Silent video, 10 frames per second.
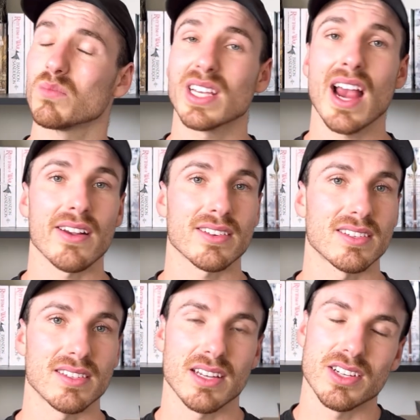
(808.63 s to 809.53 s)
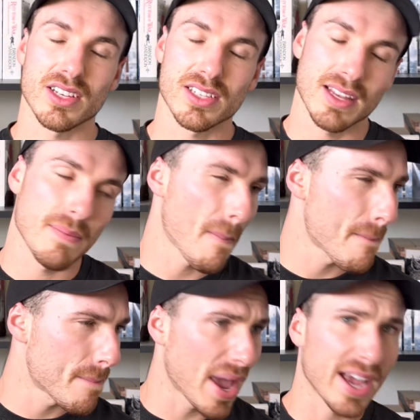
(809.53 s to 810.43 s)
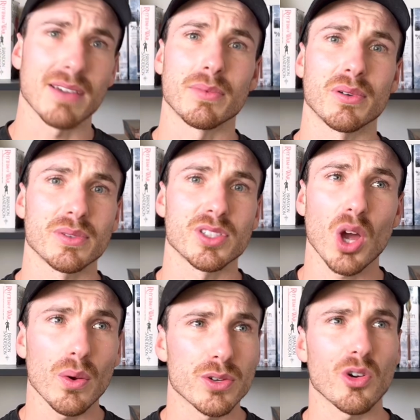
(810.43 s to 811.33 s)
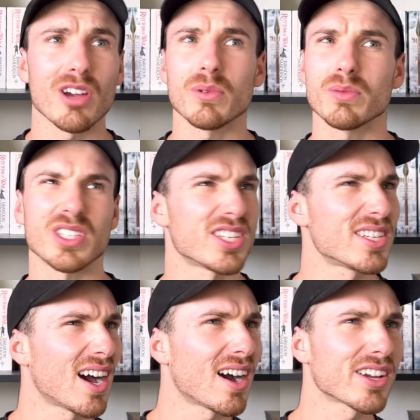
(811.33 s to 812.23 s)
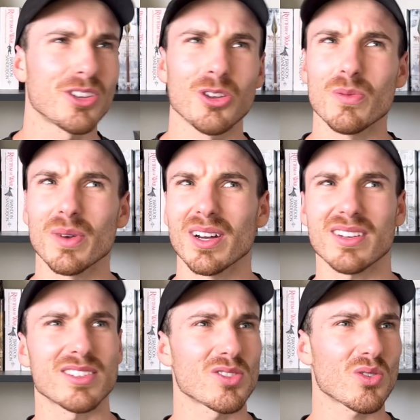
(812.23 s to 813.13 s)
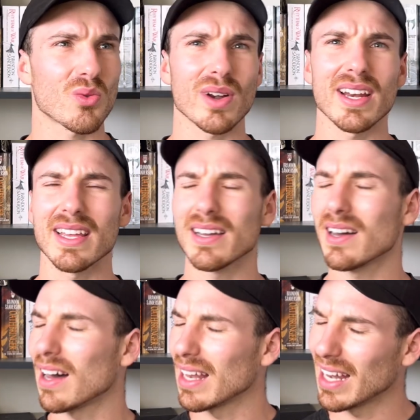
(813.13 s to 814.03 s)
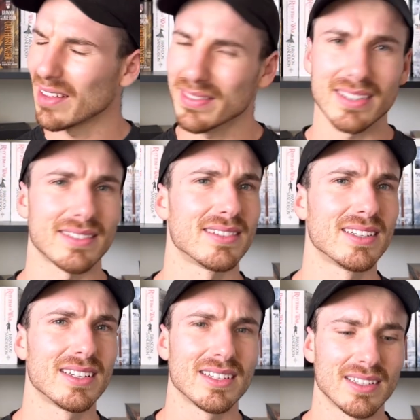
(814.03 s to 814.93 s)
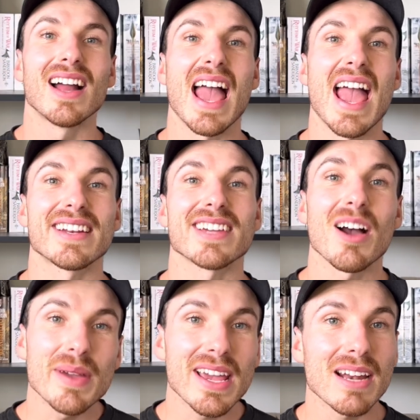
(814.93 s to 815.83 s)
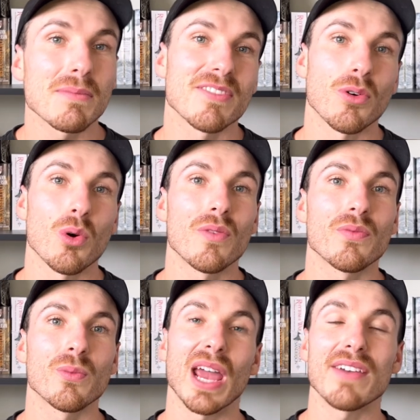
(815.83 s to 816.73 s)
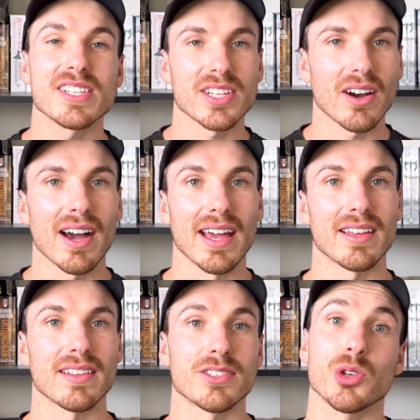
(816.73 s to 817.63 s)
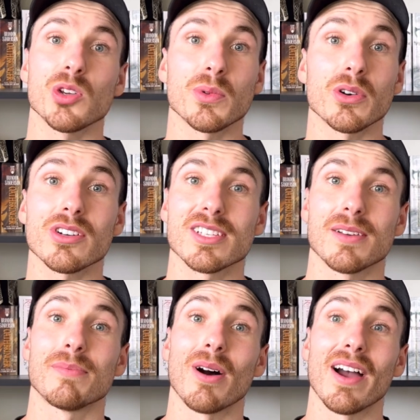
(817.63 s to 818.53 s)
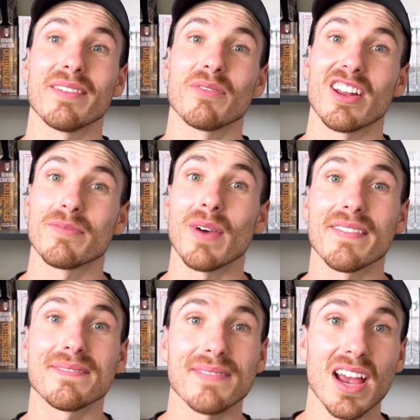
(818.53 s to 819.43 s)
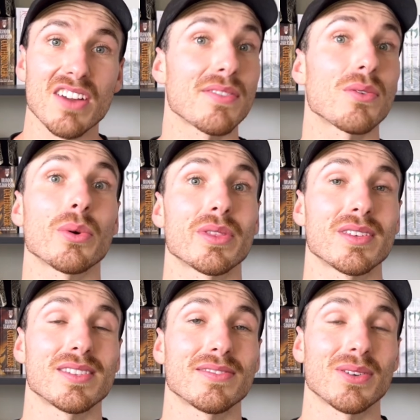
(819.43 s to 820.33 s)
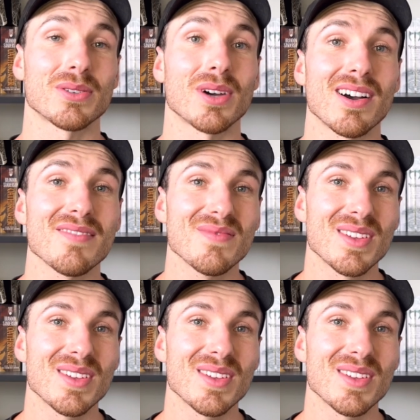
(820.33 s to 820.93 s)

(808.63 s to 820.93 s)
Characters are just impeccable, so enjoyable, just dark humor, it's gritty. I love it. And coming at number 4, we have a tie. 2 books by one of my favorite authors of all time,